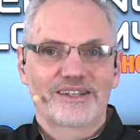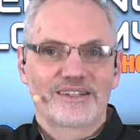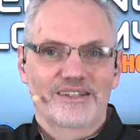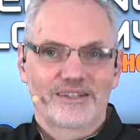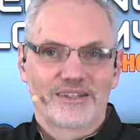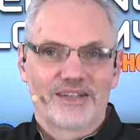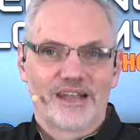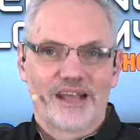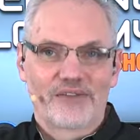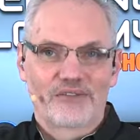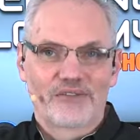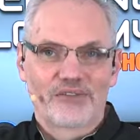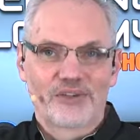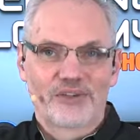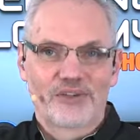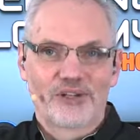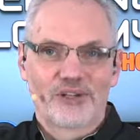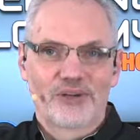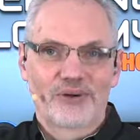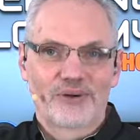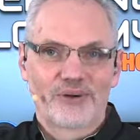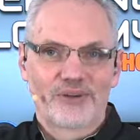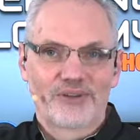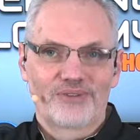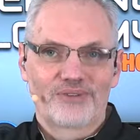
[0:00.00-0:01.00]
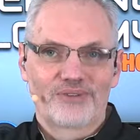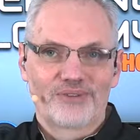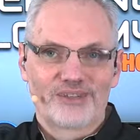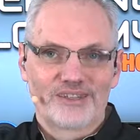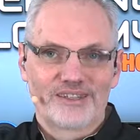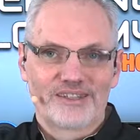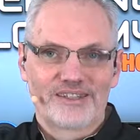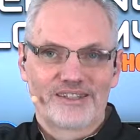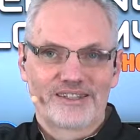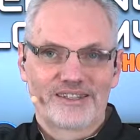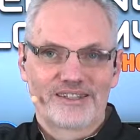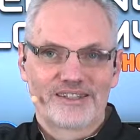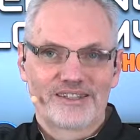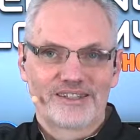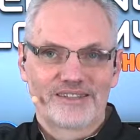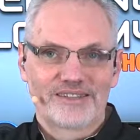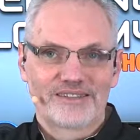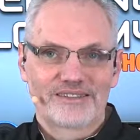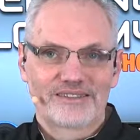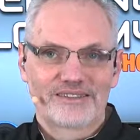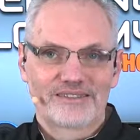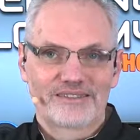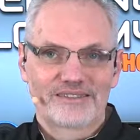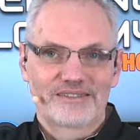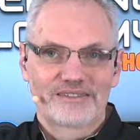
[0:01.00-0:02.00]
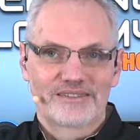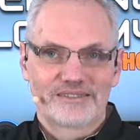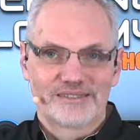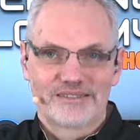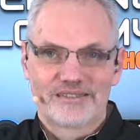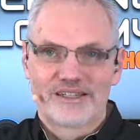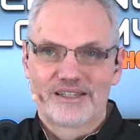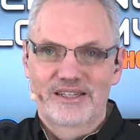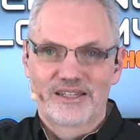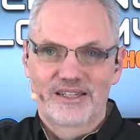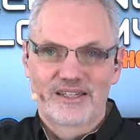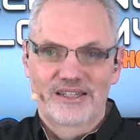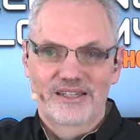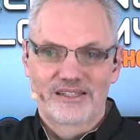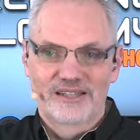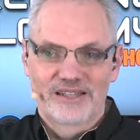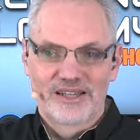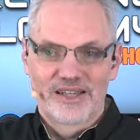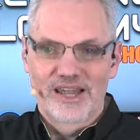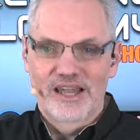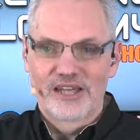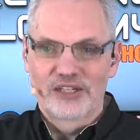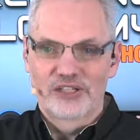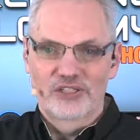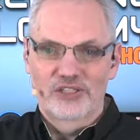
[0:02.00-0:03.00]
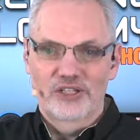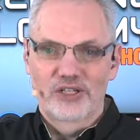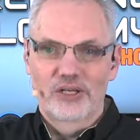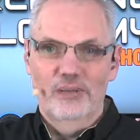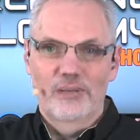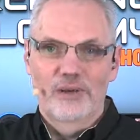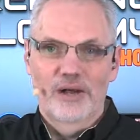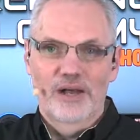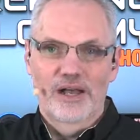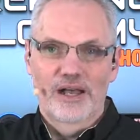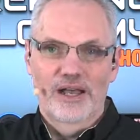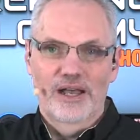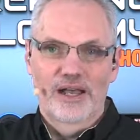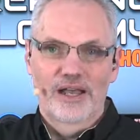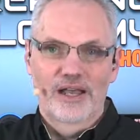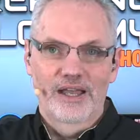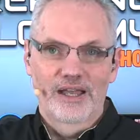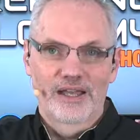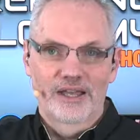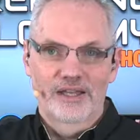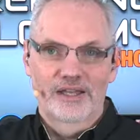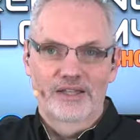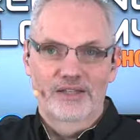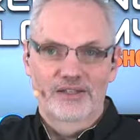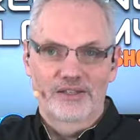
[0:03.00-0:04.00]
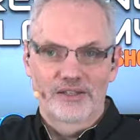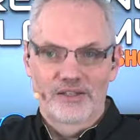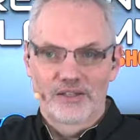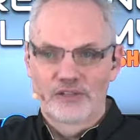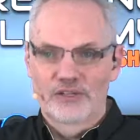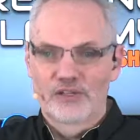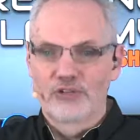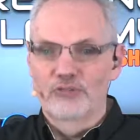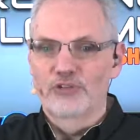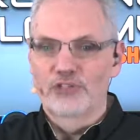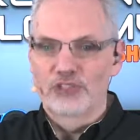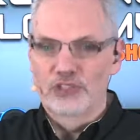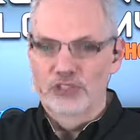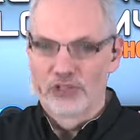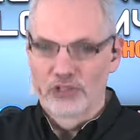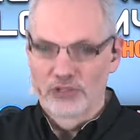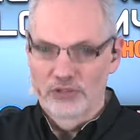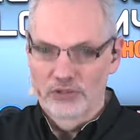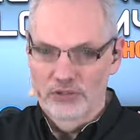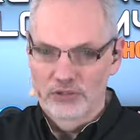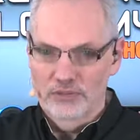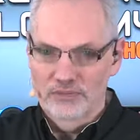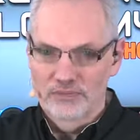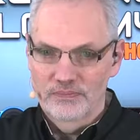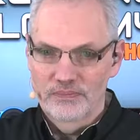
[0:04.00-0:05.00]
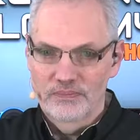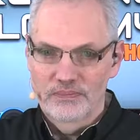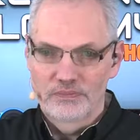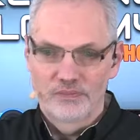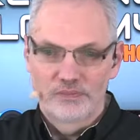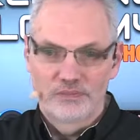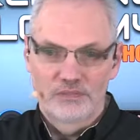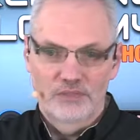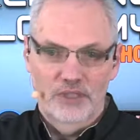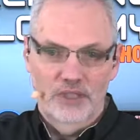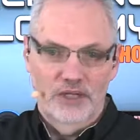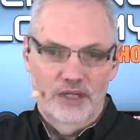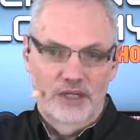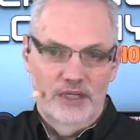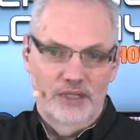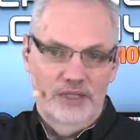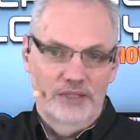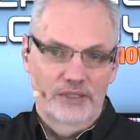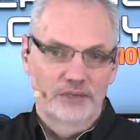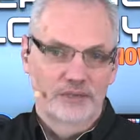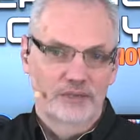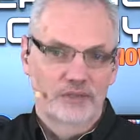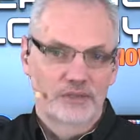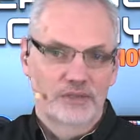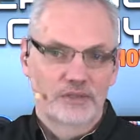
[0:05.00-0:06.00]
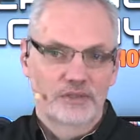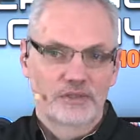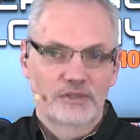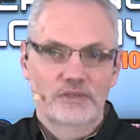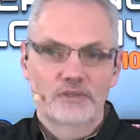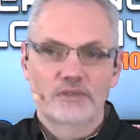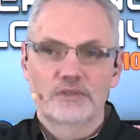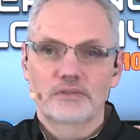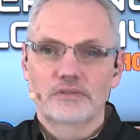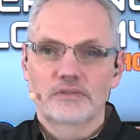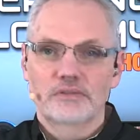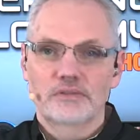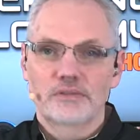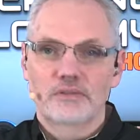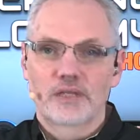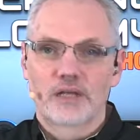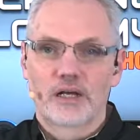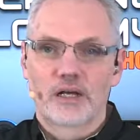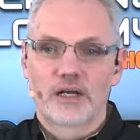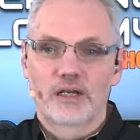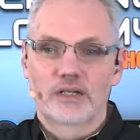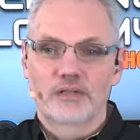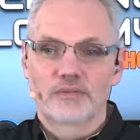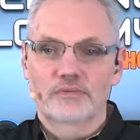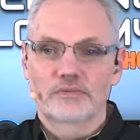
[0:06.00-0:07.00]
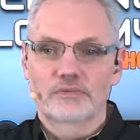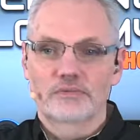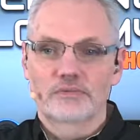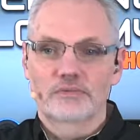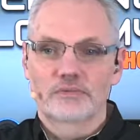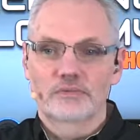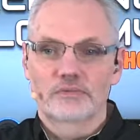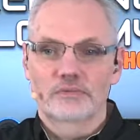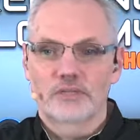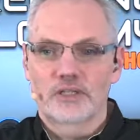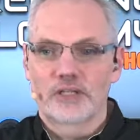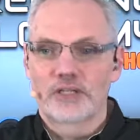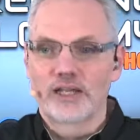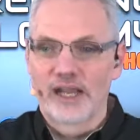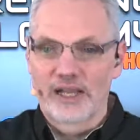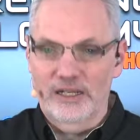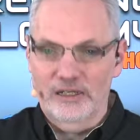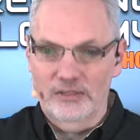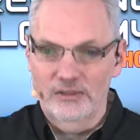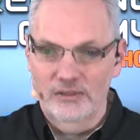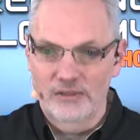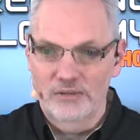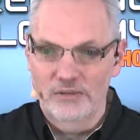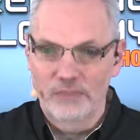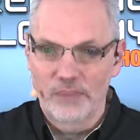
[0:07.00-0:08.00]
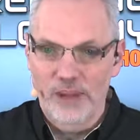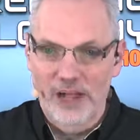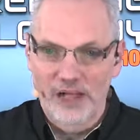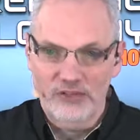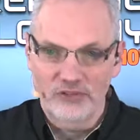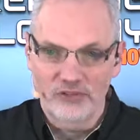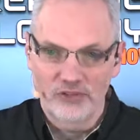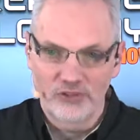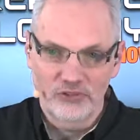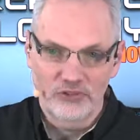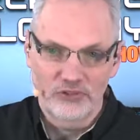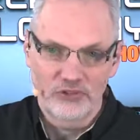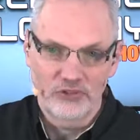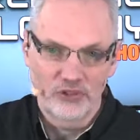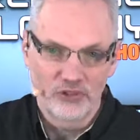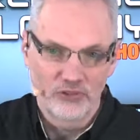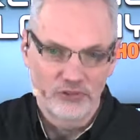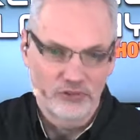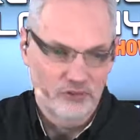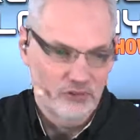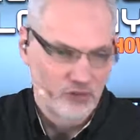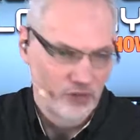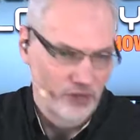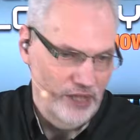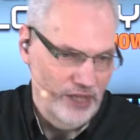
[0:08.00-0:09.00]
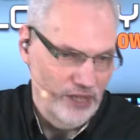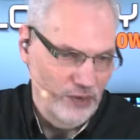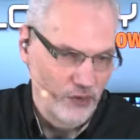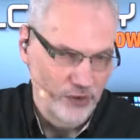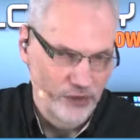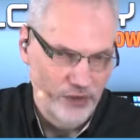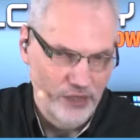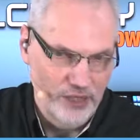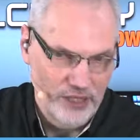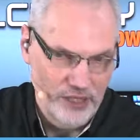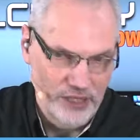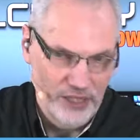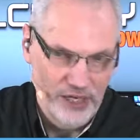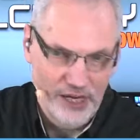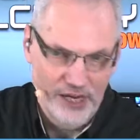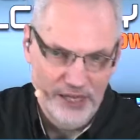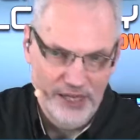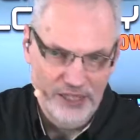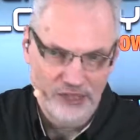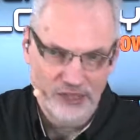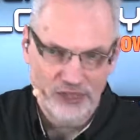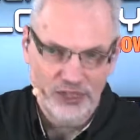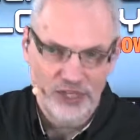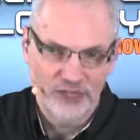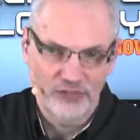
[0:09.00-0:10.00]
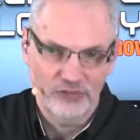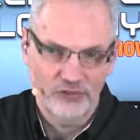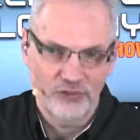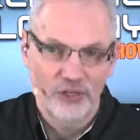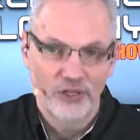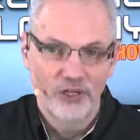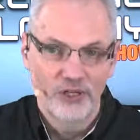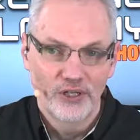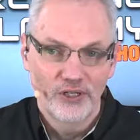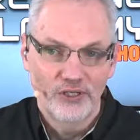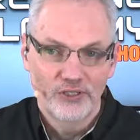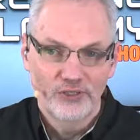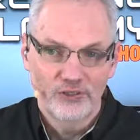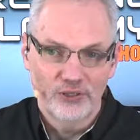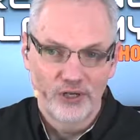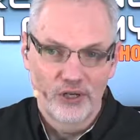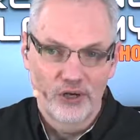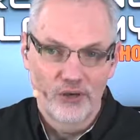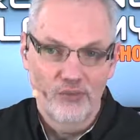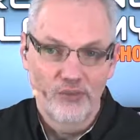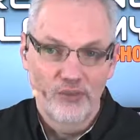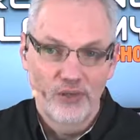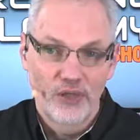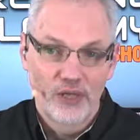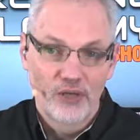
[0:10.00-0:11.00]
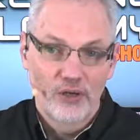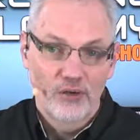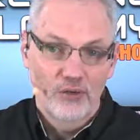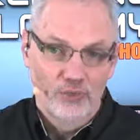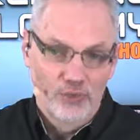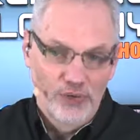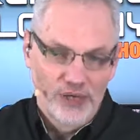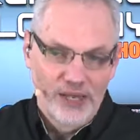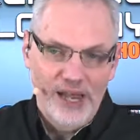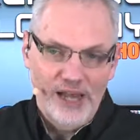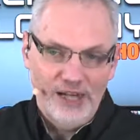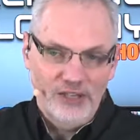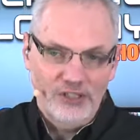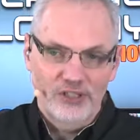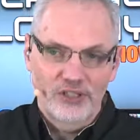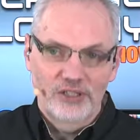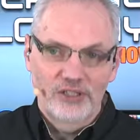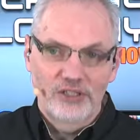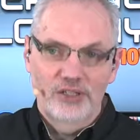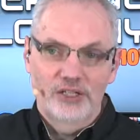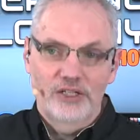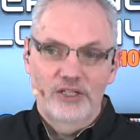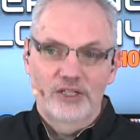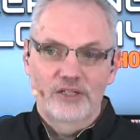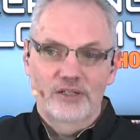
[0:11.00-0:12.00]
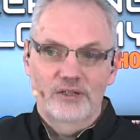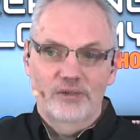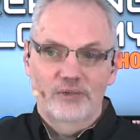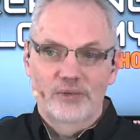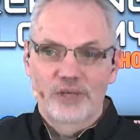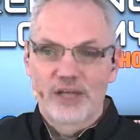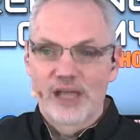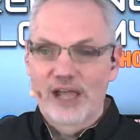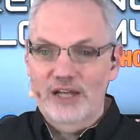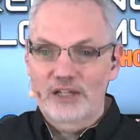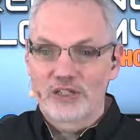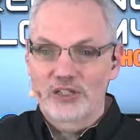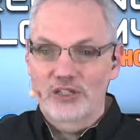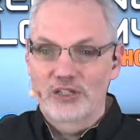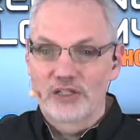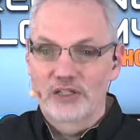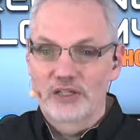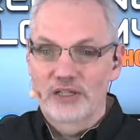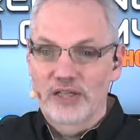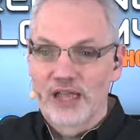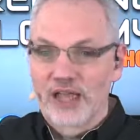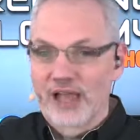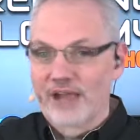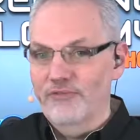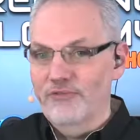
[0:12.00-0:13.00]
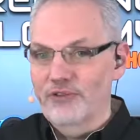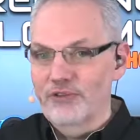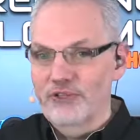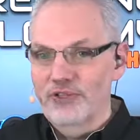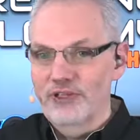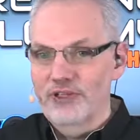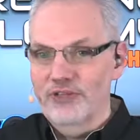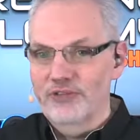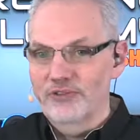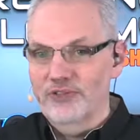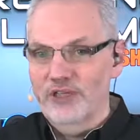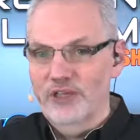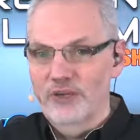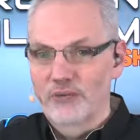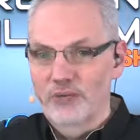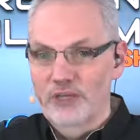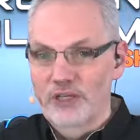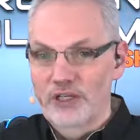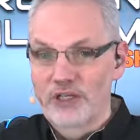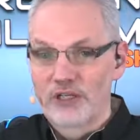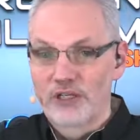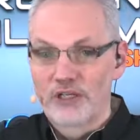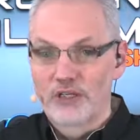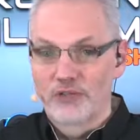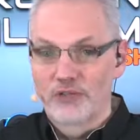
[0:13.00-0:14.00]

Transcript: you have to deal with the HDMI. The original. Uh, uh, Connect boxes. So they were in the IHX. So we actually have one of those that we